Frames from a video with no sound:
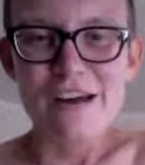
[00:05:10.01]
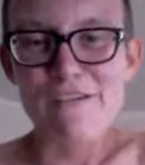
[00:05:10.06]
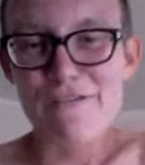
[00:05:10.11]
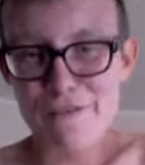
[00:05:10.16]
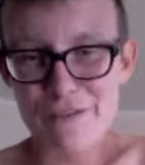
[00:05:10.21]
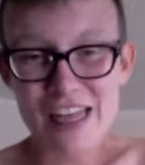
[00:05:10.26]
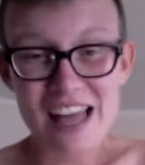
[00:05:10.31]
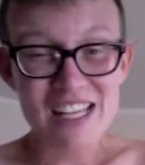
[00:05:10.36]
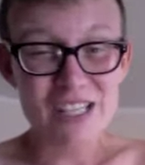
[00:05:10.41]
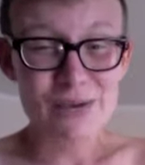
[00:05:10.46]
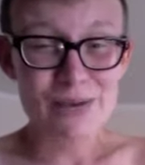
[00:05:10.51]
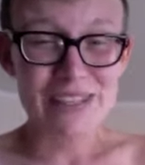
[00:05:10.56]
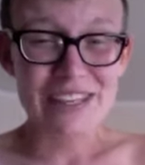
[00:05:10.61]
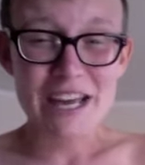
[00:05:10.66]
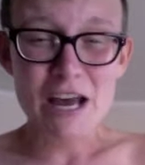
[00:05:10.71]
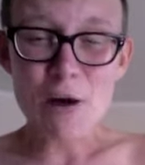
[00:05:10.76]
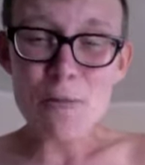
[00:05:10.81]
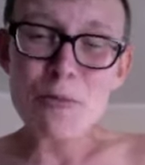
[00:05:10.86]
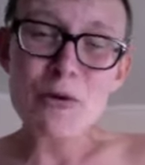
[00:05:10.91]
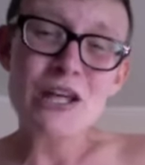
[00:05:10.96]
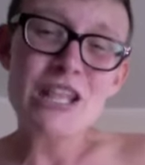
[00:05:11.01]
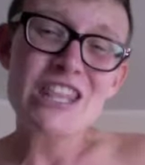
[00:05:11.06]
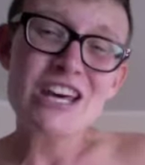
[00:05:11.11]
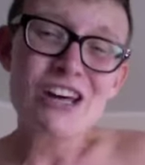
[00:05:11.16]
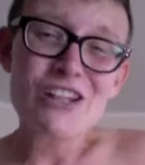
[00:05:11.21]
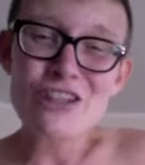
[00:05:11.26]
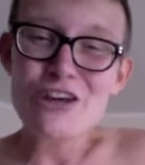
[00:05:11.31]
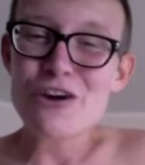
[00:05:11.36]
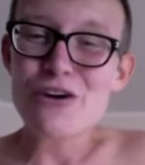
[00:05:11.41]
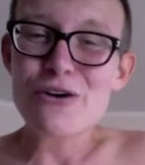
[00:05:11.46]
for that to really help with,
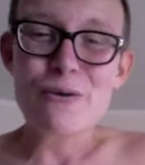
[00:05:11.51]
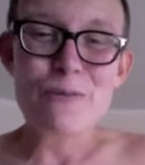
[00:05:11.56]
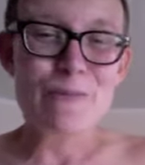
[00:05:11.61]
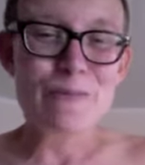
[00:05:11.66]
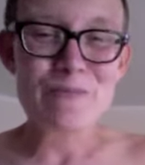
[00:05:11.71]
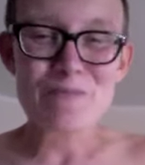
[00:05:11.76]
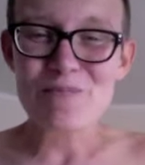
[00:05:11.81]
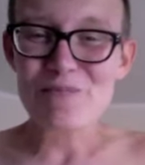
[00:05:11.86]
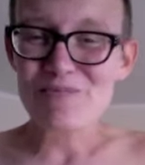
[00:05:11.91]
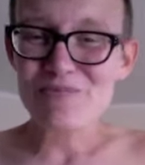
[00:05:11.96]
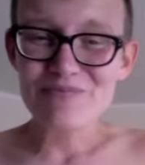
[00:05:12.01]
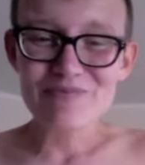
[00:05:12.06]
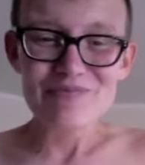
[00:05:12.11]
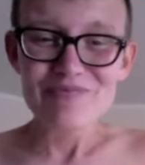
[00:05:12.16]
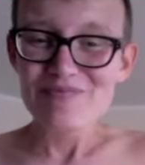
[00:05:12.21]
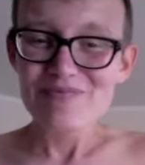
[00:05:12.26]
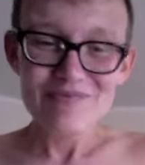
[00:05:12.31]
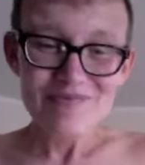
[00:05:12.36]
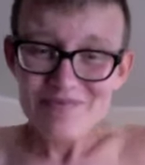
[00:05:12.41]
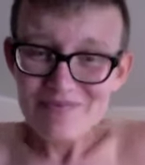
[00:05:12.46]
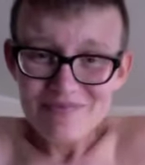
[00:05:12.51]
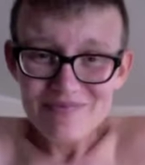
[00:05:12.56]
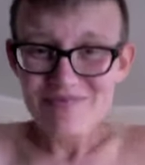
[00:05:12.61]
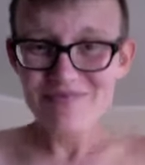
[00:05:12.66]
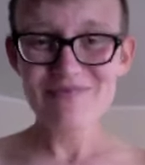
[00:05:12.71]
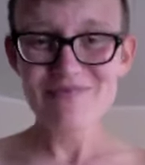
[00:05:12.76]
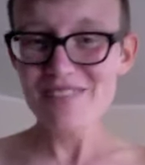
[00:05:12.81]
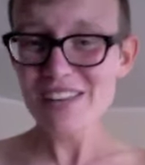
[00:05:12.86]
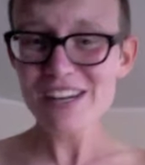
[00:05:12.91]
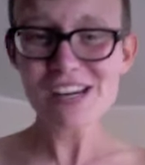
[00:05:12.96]
although,
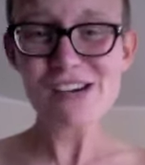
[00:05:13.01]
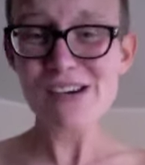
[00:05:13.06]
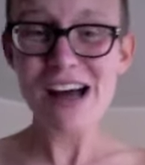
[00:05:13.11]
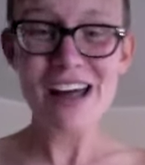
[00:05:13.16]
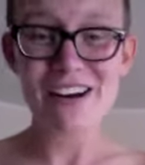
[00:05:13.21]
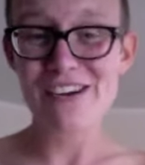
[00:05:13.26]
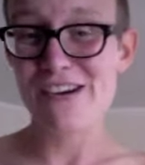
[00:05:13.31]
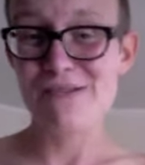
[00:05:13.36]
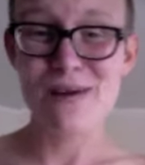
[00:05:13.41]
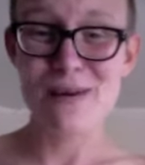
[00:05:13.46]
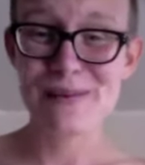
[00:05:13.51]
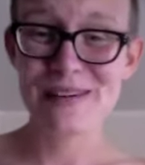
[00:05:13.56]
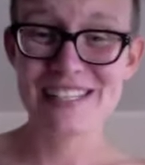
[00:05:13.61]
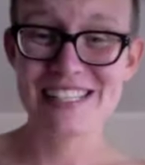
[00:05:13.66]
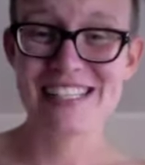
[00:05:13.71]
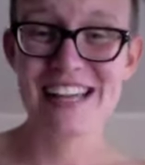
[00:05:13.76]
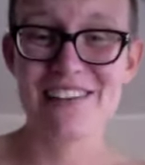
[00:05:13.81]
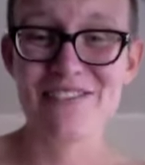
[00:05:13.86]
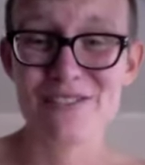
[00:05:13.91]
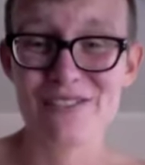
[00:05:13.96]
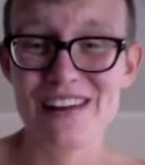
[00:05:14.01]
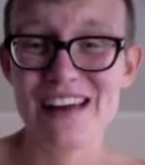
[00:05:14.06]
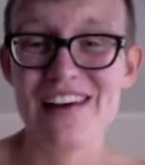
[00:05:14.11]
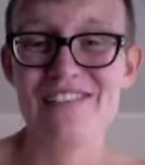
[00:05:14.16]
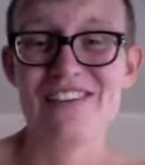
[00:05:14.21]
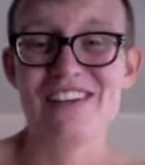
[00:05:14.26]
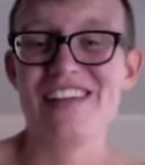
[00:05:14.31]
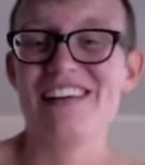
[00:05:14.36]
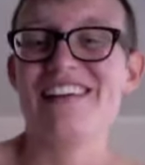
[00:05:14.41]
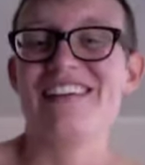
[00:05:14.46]
you know, I don't know, maybe I just haven't
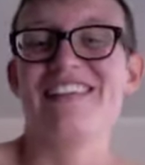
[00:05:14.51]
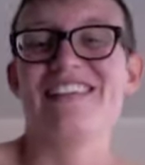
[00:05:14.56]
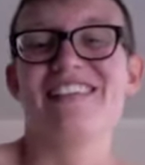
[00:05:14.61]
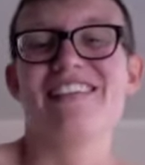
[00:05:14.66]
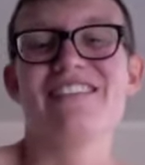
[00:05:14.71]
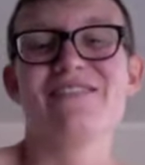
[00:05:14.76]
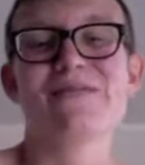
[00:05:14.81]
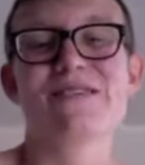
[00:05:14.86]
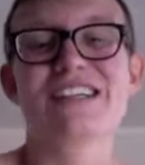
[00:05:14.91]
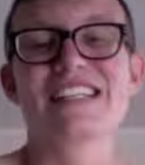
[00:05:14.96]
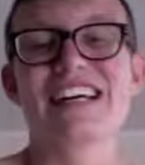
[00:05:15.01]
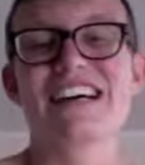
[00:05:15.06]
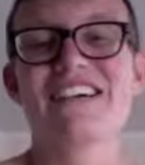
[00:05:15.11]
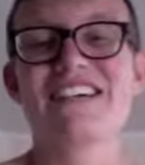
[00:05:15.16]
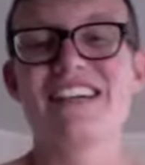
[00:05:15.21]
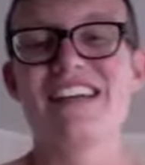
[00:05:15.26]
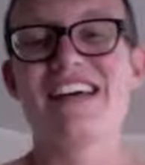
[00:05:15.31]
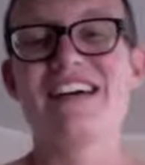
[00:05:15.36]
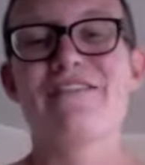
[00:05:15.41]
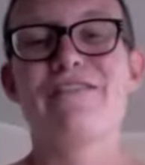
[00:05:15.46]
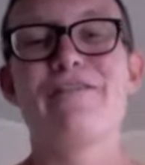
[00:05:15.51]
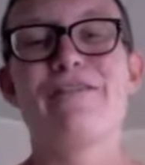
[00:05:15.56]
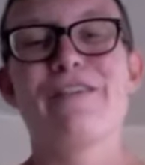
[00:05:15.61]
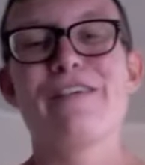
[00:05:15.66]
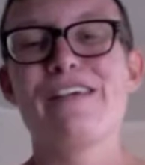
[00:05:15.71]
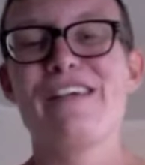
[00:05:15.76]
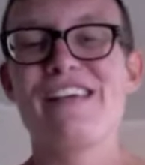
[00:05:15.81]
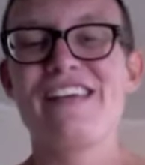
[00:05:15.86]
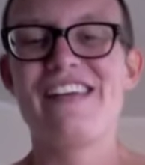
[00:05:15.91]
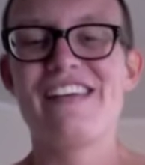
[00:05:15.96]
worked out enough
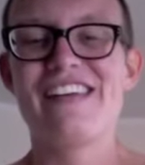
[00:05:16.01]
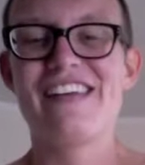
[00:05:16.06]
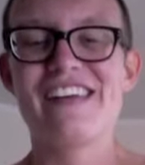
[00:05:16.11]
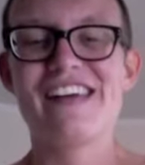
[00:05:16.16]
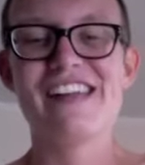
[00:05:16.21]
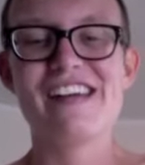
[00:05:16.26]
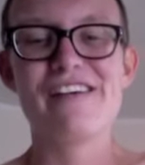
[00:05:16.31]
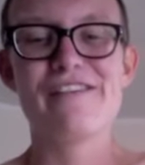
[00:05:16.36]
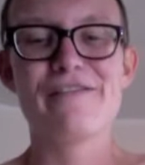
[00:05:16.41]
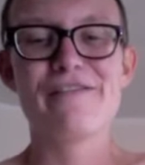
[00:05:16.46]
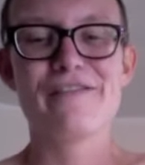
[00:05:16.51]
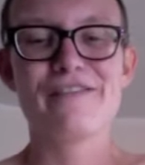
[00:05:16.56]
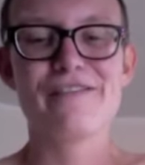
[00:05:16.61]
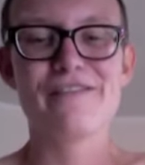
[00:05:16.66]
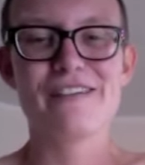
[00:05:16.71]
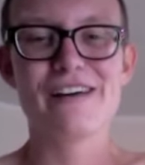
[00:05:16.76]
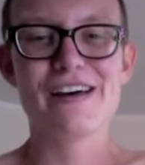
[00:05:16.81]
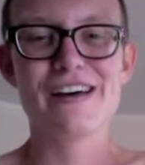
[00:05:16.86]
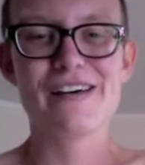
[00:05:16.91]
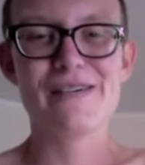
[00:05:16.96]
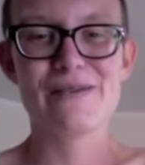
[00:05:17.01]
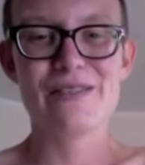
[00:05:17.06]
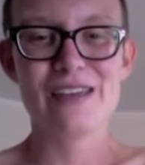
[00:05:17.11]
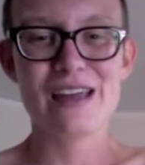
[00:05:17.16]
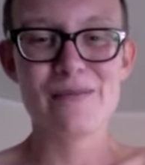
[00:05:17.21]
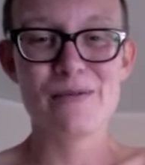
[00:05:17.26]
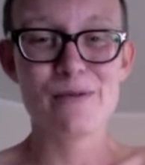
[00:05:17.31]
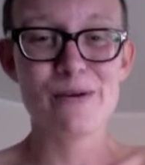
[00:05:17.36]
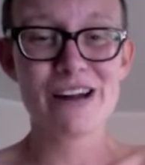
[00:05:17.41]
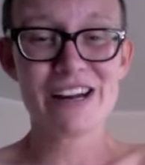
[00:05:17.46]
with the
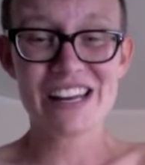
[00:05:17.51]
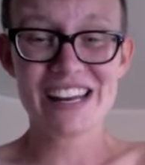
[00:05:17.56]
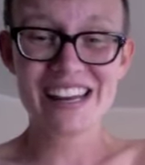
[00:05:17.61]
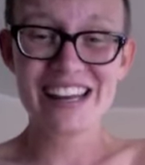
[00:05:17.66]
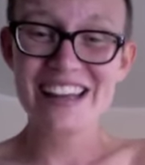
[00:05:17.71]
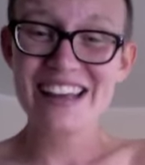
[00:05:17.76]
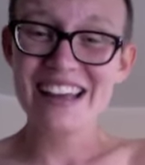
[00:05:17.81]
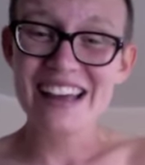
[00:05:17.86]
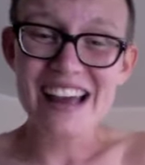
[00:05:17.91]
upper body.